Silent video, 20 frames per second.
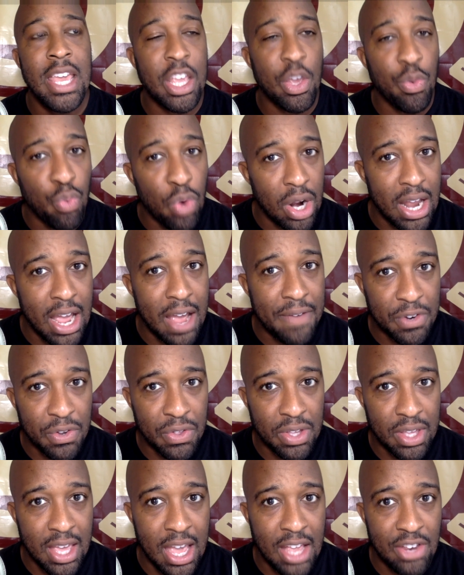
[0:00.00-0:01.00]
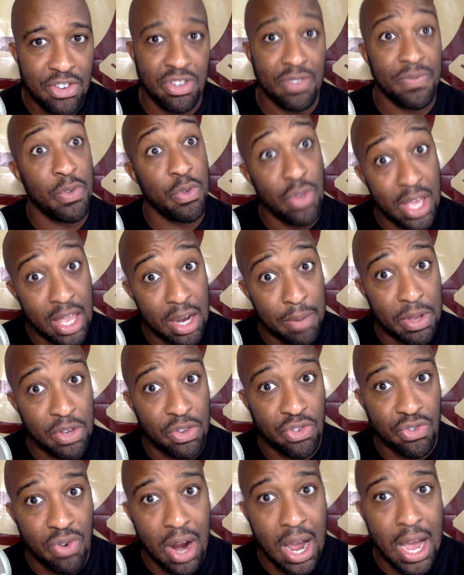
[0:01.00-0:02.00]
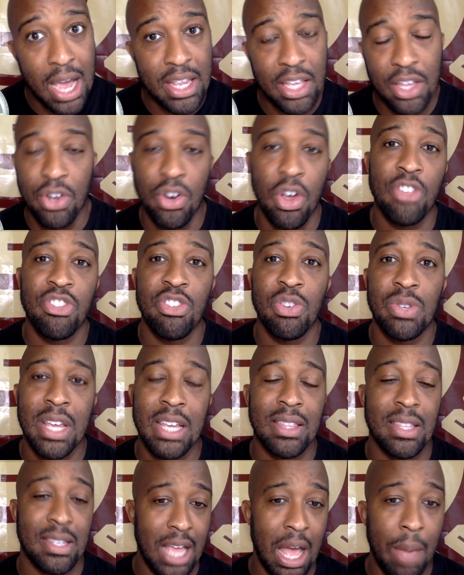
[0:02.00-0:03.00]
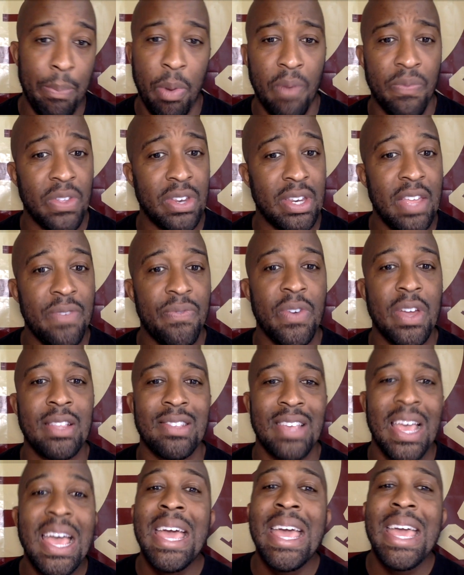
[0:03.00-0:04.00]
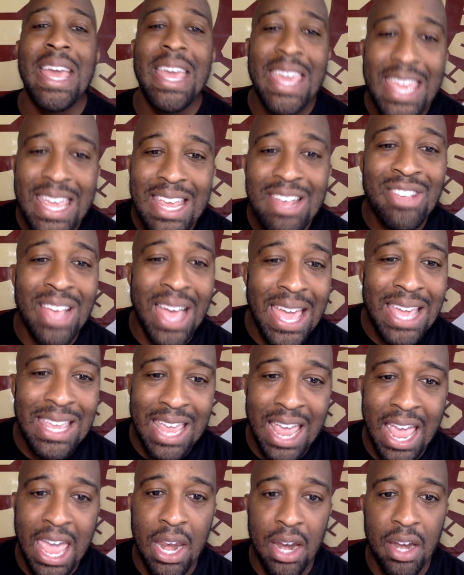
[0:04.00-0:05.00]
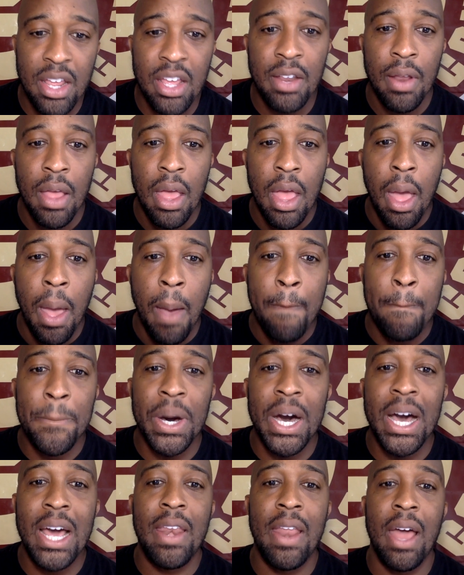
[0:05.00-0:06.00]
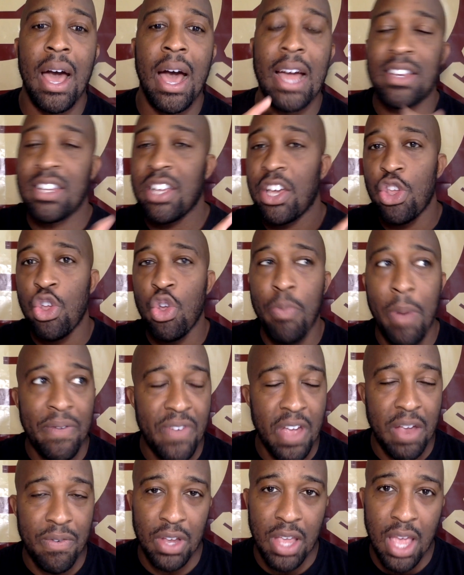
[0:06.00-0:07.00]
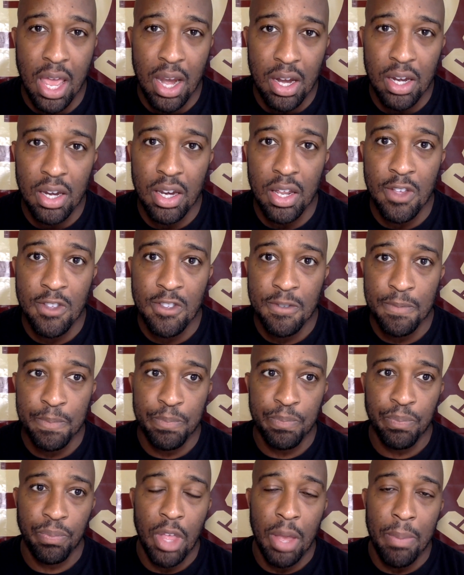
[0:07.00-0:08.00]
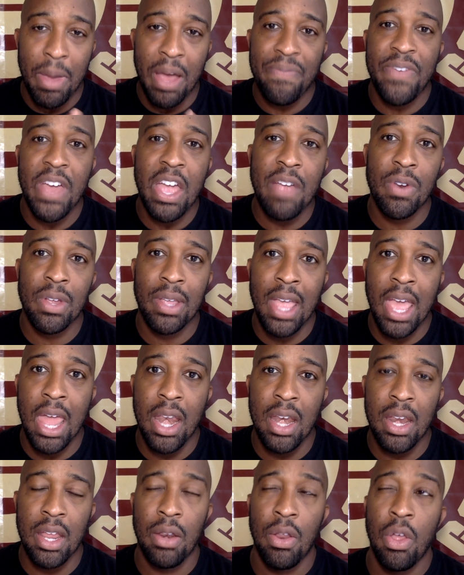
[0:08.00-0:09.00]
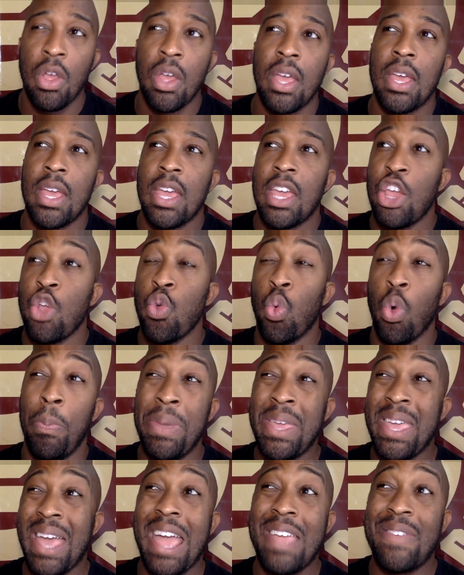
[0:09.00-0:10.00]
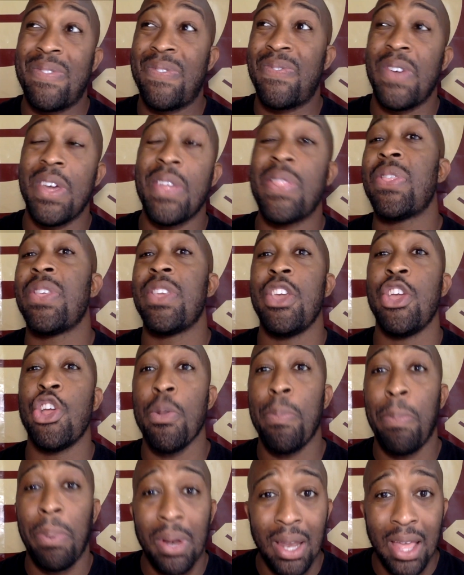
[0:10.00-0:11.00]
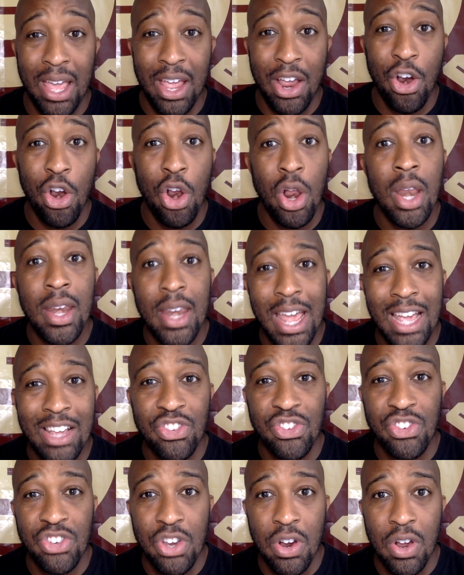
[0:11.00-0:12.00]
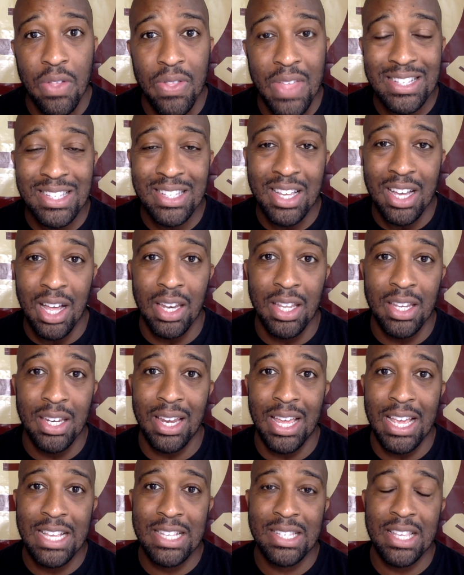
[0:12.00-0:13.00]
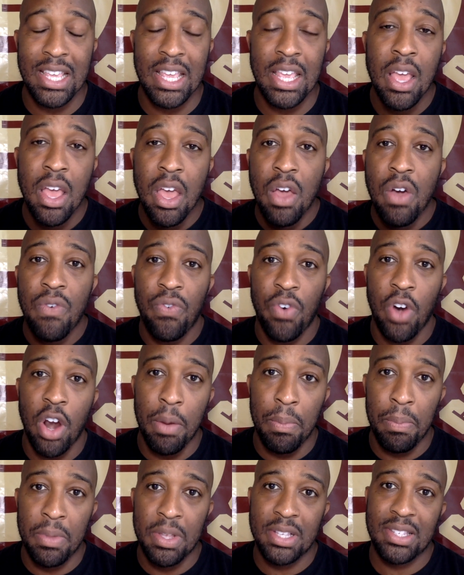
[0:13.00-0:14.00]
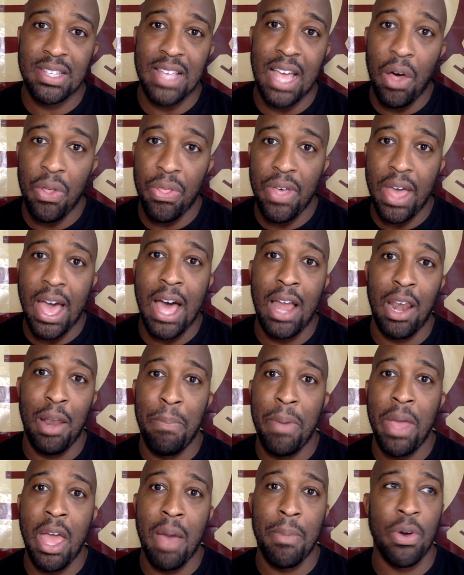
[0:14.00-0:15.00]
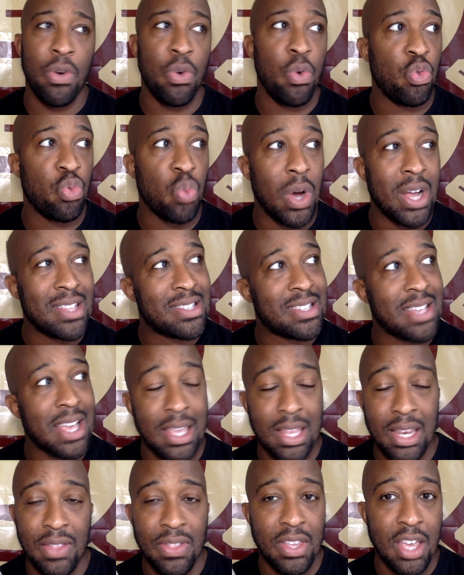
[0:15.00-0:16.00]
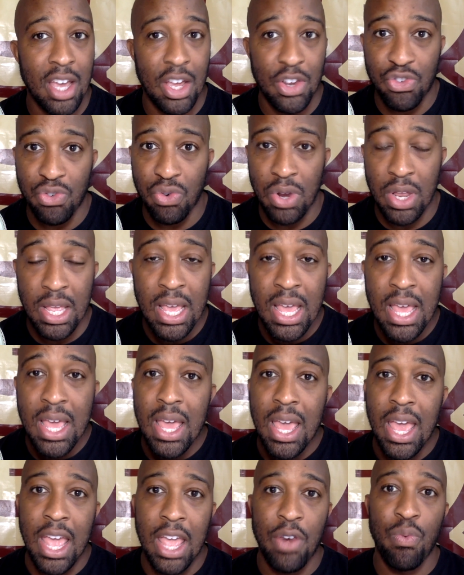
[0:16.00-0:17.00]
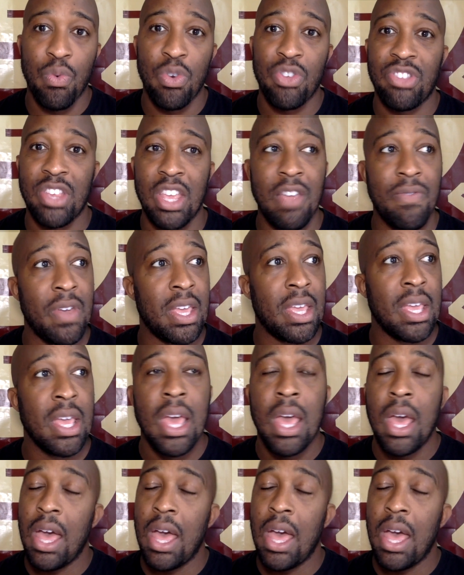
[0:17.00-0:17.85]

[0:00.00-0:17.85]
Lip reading: can run after the catch if you hit him in stride. He can also take the top off the defense. He's a candidate. But I tell you who my favorite candidate is. My favorite candidate, he will be a fifth-year player next year, and that's Cullen Lacy from South Alabama, who's, what, second in the country in receiving.